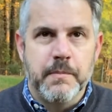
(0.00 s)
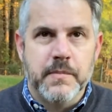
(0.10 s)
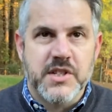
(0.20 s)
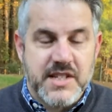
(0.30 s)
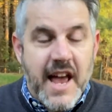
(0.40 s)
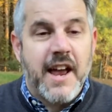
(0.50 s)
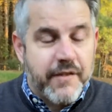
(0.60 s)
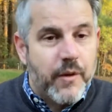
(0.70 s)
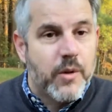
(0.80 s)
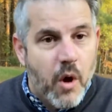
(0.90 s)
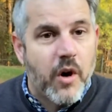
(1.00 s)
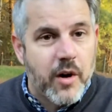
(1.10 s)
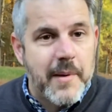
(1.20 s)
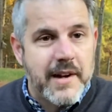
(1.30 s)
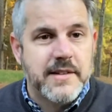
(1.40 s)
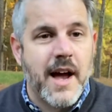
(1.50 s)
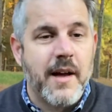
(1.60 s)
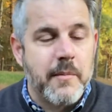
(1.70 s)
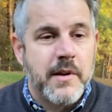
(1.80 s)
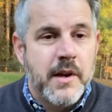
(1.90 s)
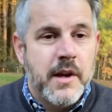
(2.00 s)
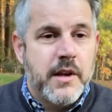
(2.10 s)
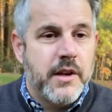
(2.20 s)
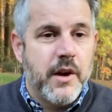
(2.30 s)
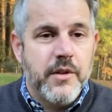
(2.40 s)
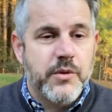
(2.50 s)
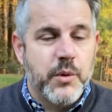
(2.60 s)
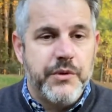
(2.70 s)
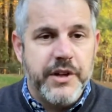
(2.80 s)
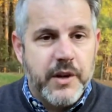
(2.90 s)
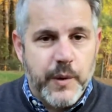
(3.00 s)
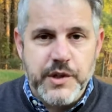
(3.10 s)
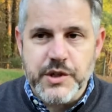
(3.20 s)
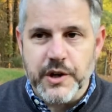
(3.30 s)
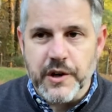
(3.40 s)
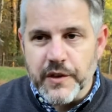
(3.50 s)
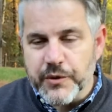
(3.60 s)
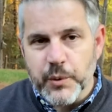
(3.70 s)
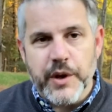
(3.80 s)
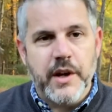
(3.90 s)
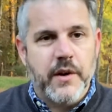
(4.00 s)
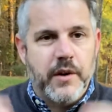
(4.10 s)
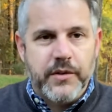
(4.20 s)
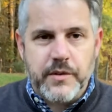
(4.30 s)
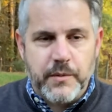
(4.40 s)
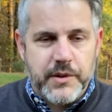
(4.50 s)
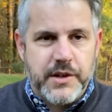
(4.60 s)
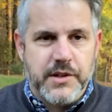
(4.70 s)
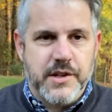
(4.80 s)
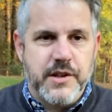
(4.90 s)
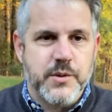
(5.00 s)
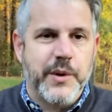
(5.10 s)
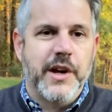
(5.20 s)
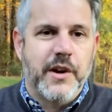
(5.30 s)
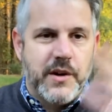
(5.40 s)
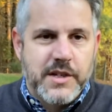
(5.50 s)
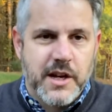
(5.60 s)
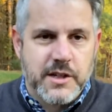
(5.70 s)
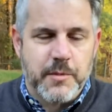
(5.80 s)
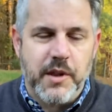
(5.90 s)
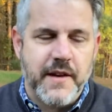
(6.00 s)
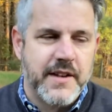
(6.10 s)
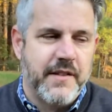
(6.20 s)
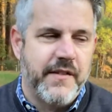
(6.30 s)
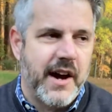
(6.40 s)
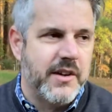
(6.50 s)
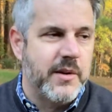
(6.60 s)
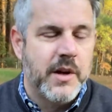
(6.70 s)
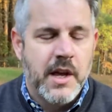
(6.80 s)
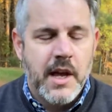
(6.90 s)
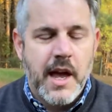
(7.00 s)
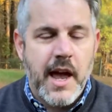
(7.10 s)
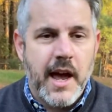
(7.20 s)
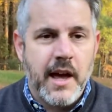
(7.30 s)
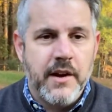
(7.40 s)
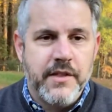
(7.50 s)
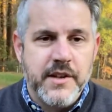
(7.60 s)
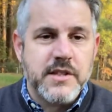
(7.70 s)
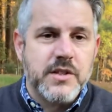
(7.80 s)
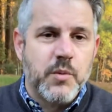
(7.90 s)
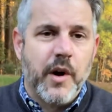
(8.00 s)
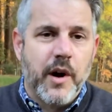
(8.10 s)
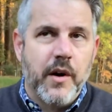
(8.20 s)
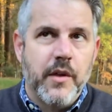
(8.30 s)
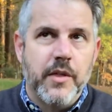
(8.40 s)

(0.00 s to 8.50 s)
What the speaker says: stay for a longer amount of time. You know, this will decrease churn. This will increase retention. This will increase customer lifetime value. And this is where